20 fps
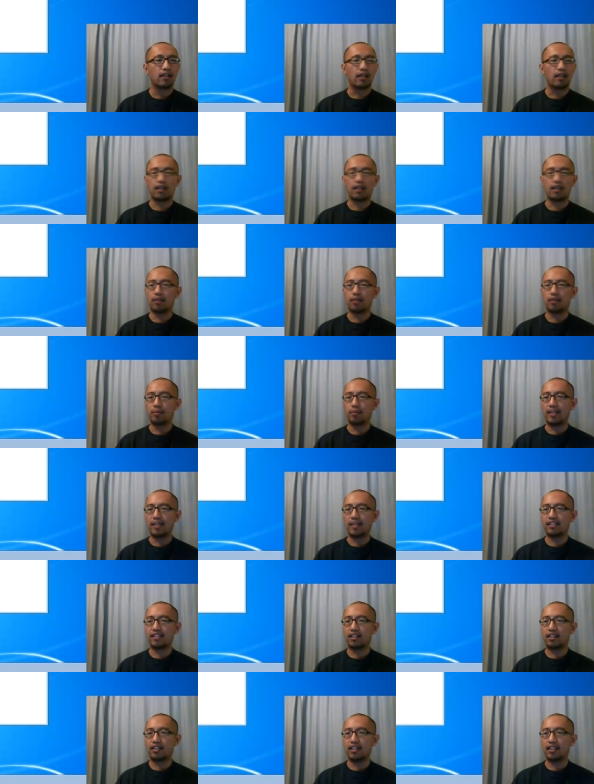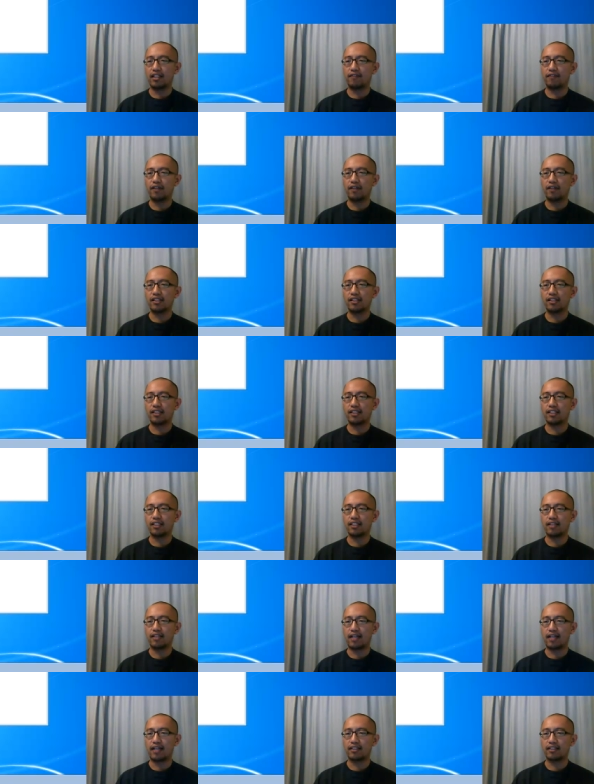Um, but basically, the first thing
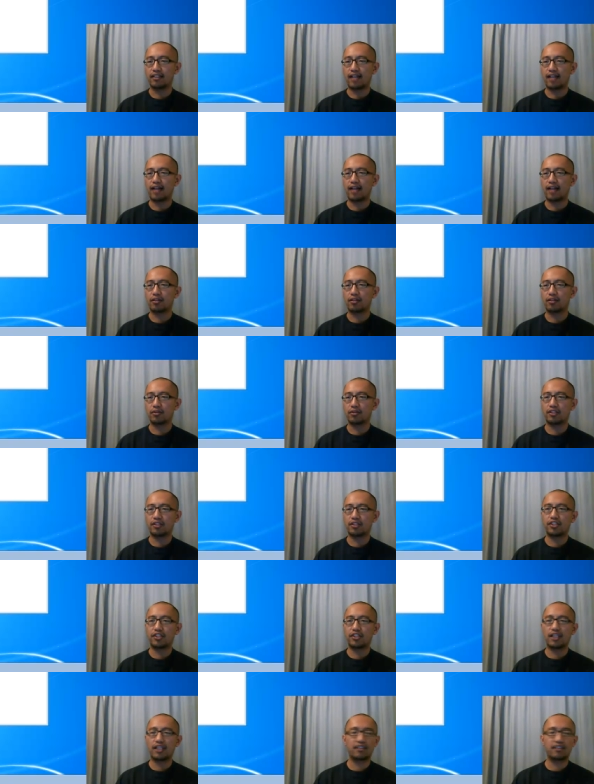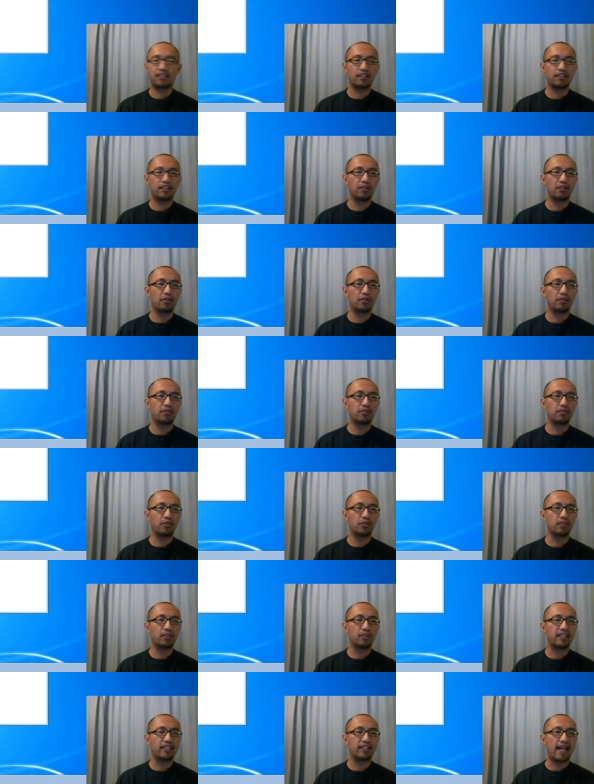that this article suggested you to do
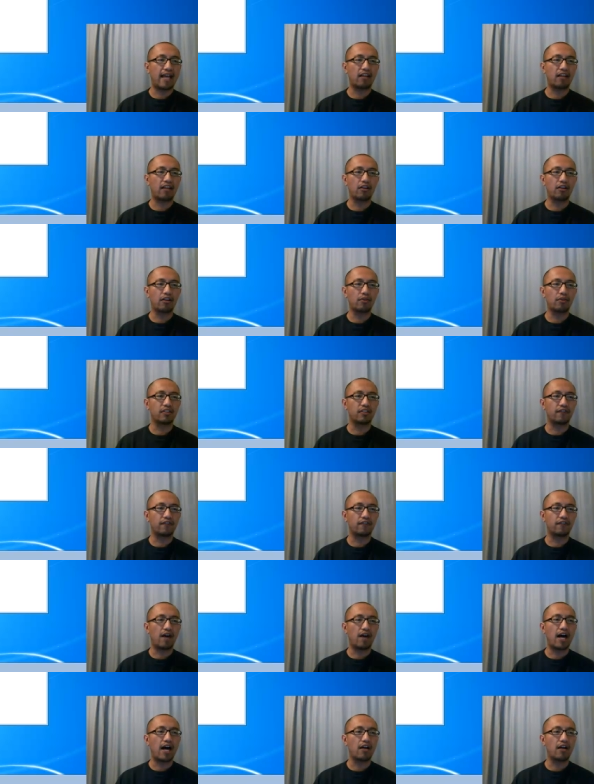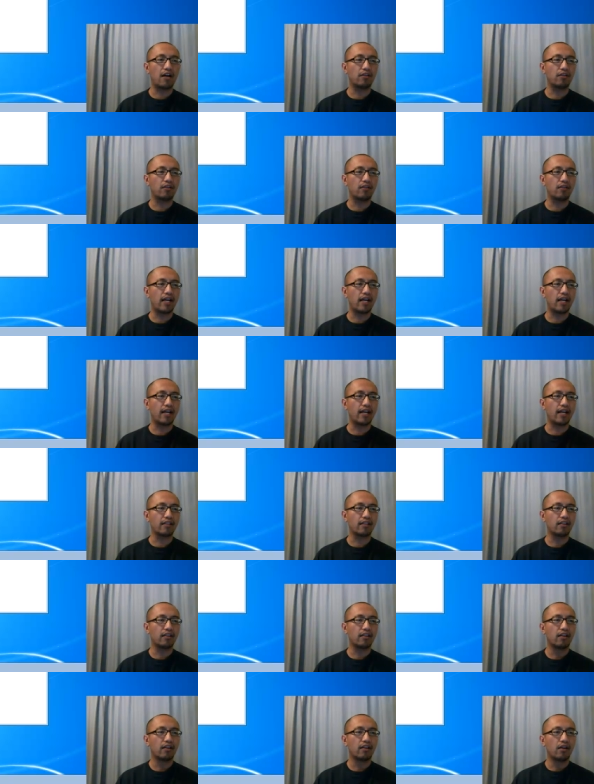is download this file, and
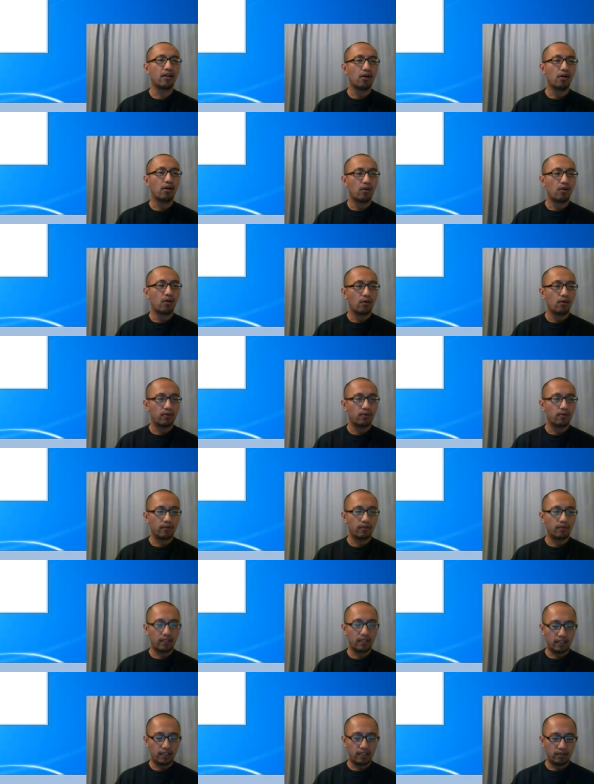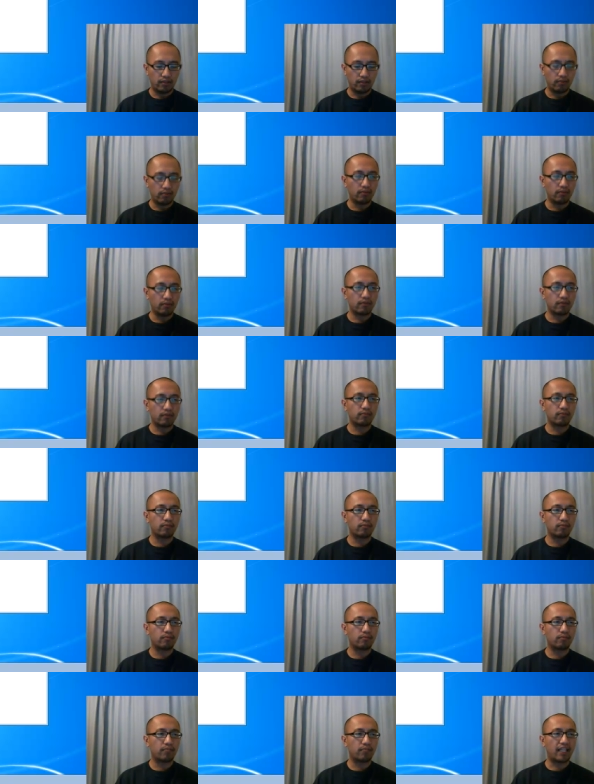it
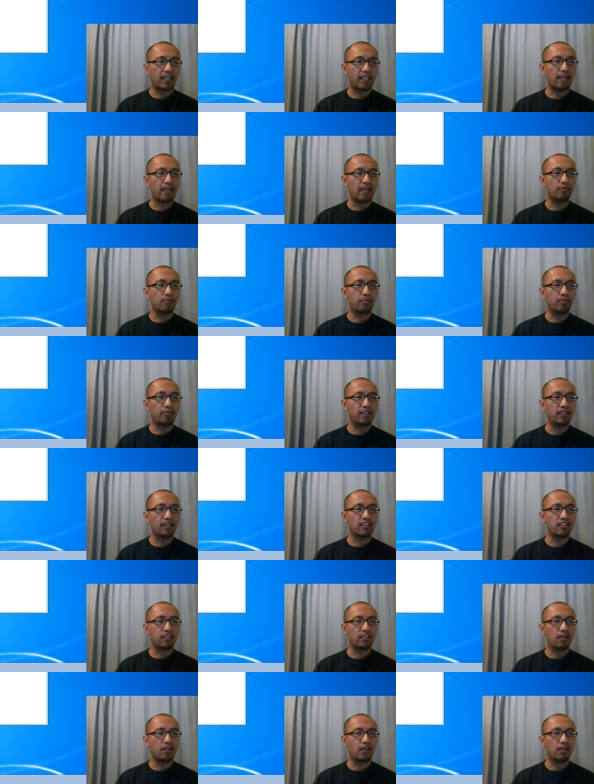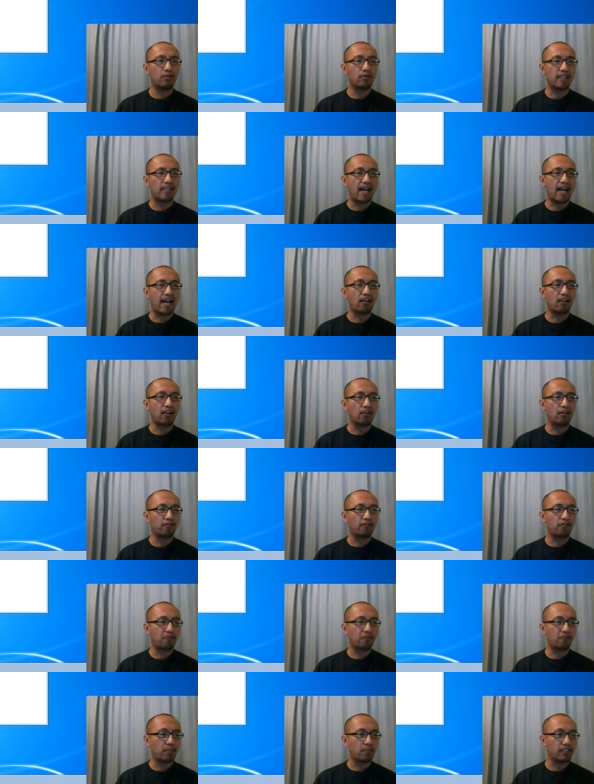became a pretty slow download
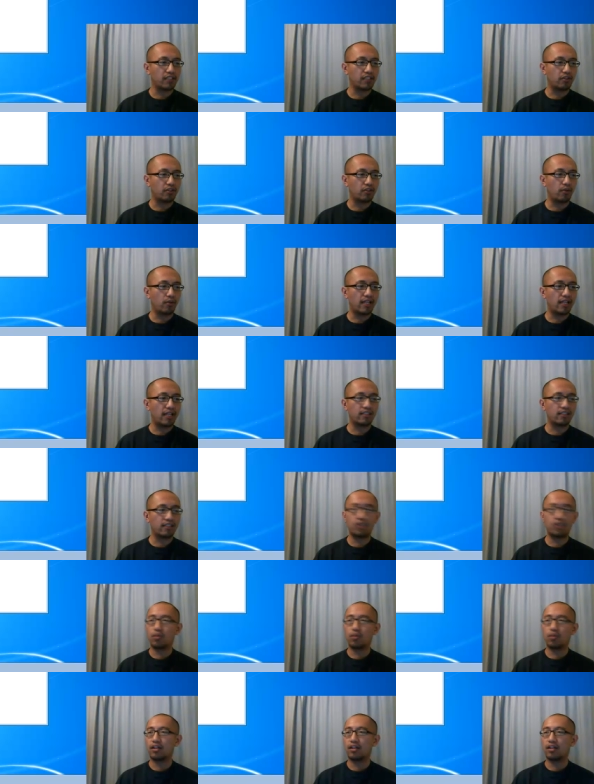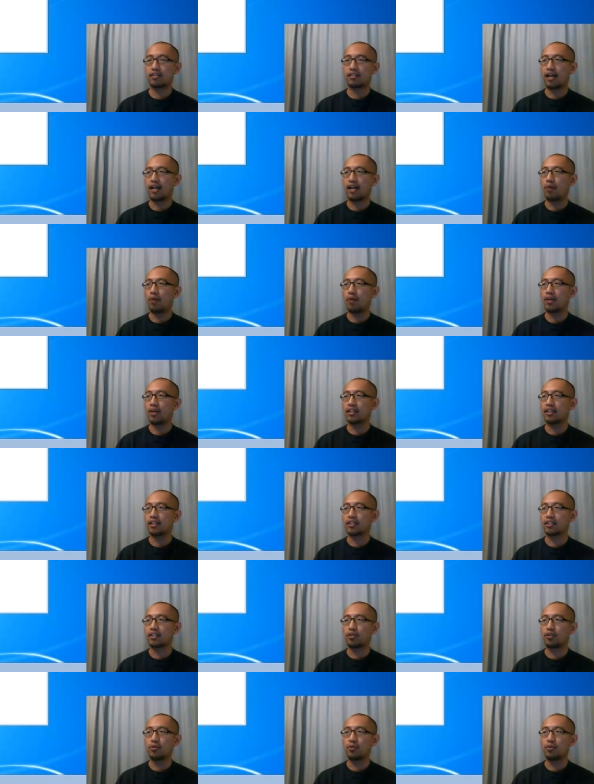for me. So what I did was I went
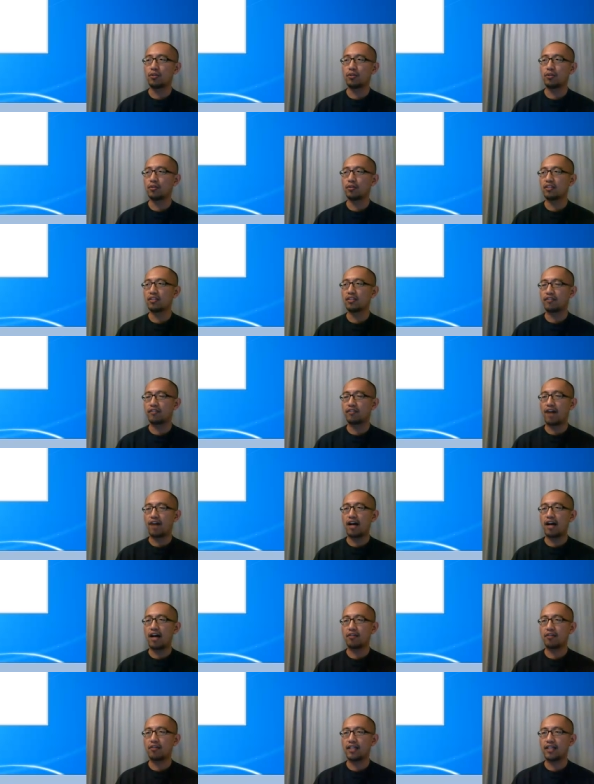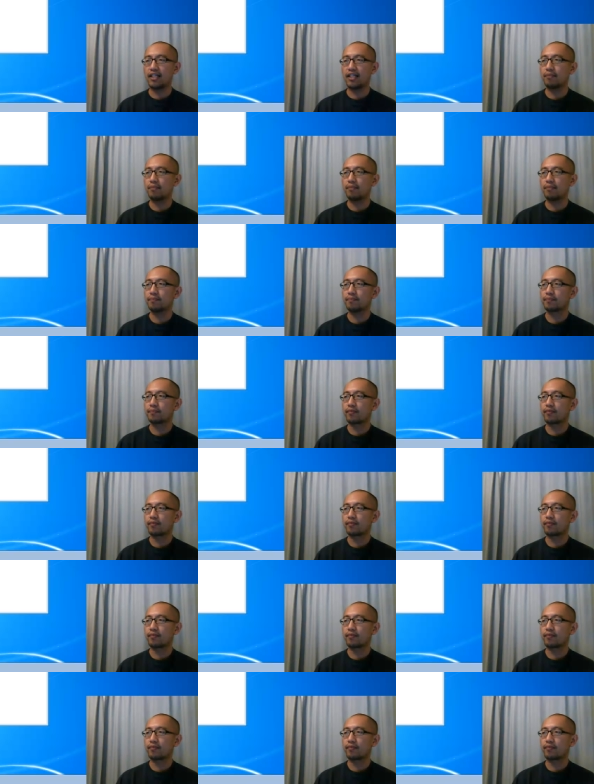and Googled this file name